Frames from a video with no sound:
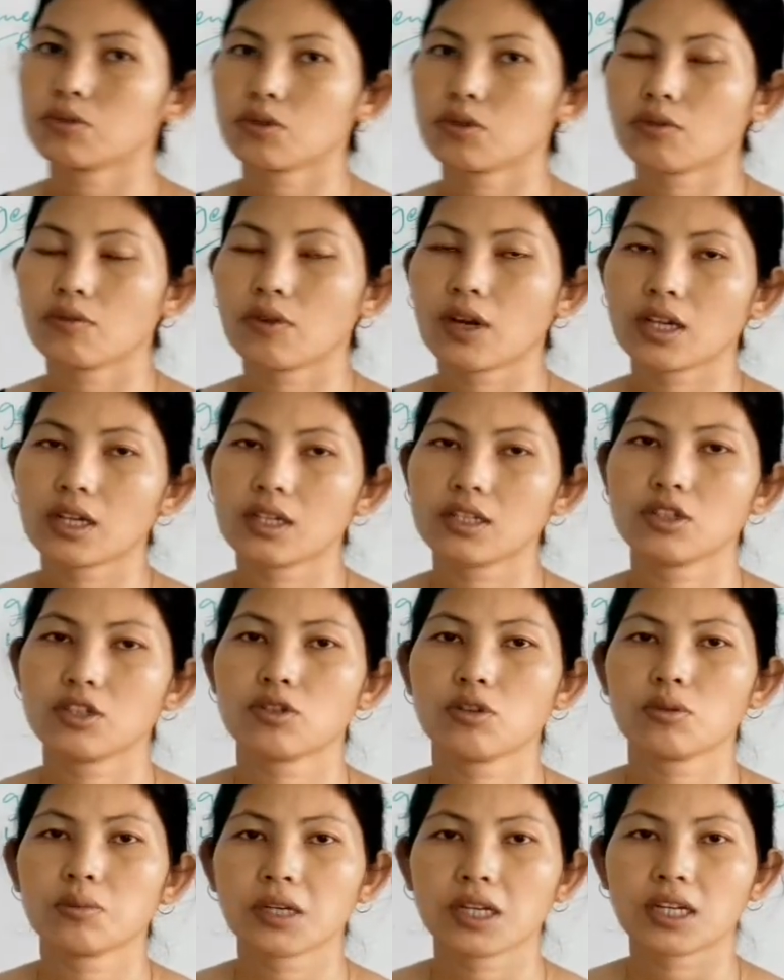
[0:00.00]
So viral
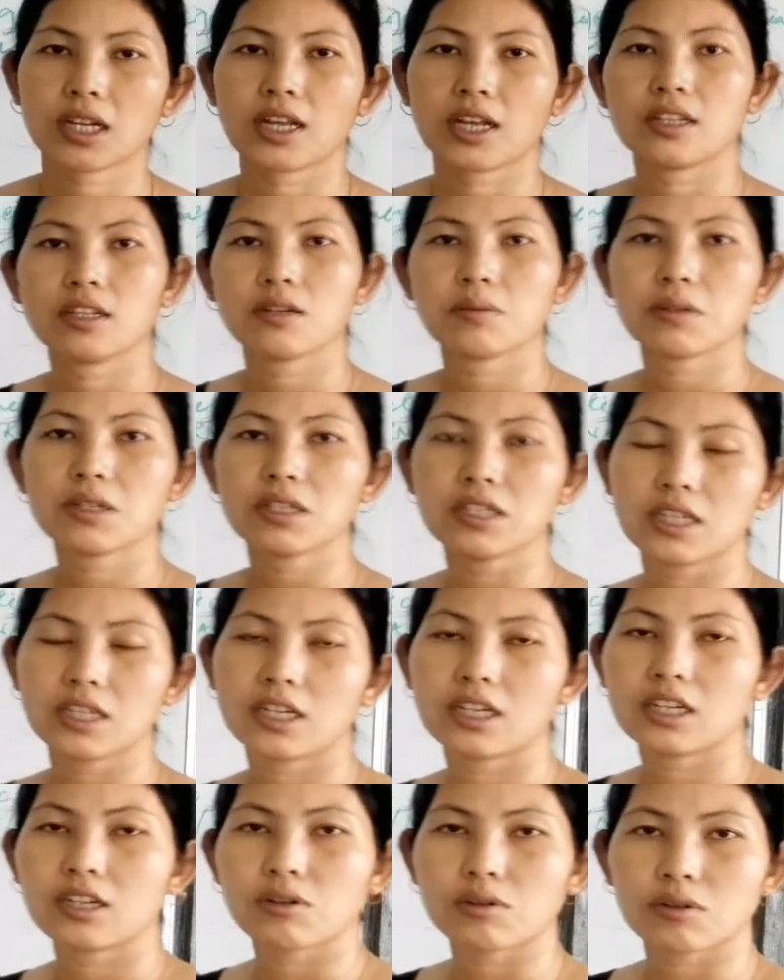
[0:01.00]
genome can either be
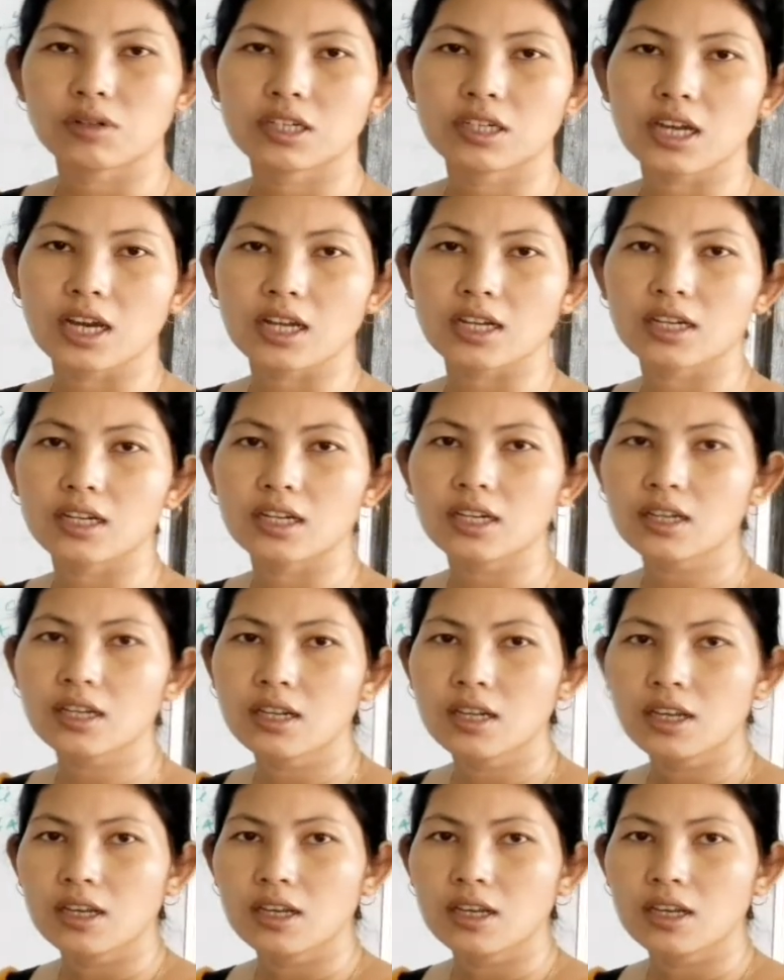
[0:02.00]
DNA or the RNA,